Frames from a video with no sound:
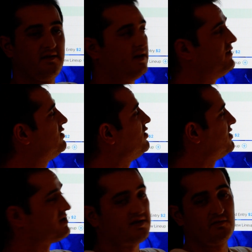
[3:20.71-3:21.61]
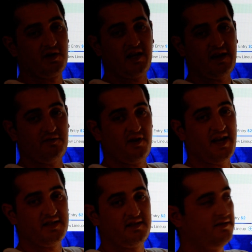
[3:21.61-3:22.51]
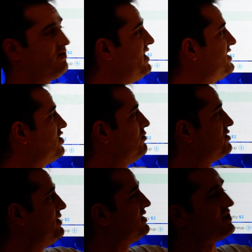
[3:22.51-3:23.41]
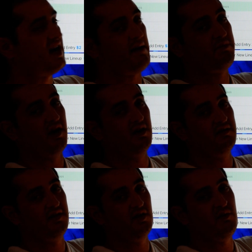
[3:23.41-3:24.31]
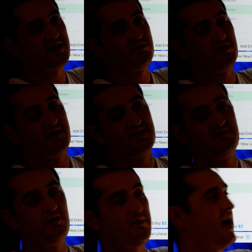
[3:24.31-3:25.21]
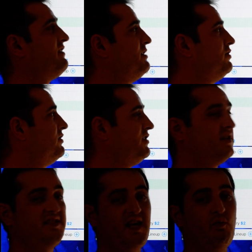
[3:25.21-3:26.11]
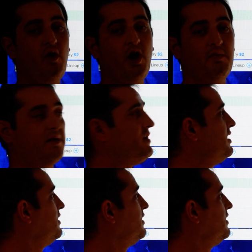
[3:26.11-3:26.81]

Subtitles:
Of course, we're going to have Grant. Grant should almost be at the top part. Westbrook is a little malleable. You can take Wall maybe.